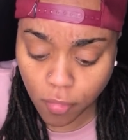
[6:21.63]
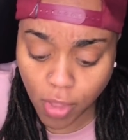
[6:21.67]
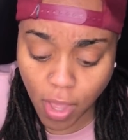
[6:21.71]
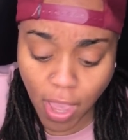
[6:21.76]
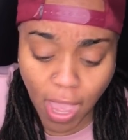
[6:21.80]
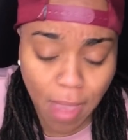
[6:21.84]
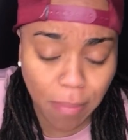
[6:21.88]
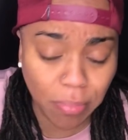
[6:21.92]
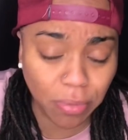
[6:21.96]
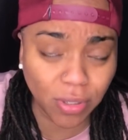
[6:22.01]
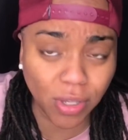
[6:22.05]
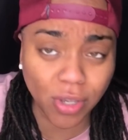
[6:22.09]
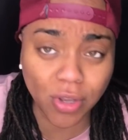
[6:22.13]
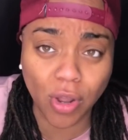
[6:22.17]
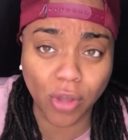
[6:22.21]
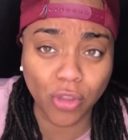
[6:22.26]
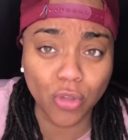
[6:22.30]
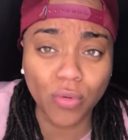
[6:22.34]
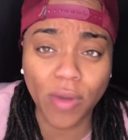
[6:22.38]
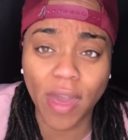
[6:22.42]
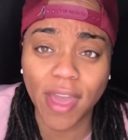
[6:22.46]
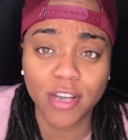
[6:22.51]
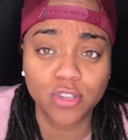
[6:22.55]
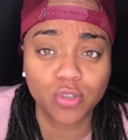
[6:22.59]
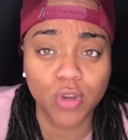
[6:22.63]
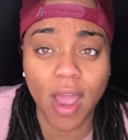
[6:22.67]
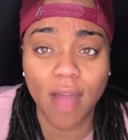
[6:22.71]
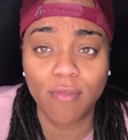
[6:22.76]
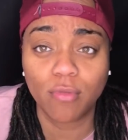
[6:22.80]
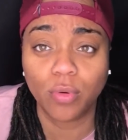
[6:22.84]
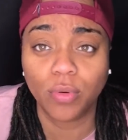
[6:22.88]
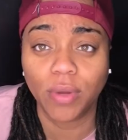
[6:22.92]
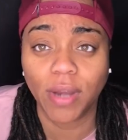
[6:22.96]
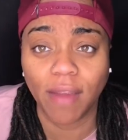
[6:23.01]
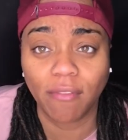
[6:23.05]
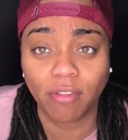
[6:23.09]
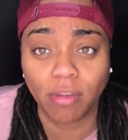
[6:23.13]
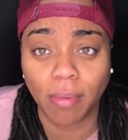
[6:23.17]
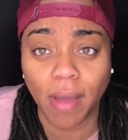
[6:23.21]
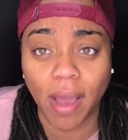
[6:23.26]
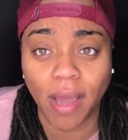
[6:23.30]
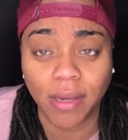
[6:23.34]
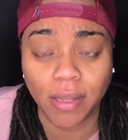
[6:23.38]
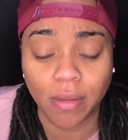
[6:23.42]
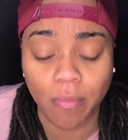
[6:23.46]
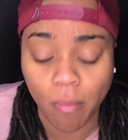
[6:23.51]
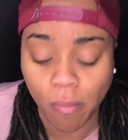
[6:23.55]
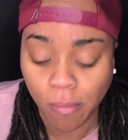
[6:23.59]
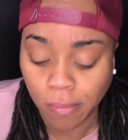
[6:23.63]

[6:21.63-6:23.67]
able, you know, you can't travel with everybody.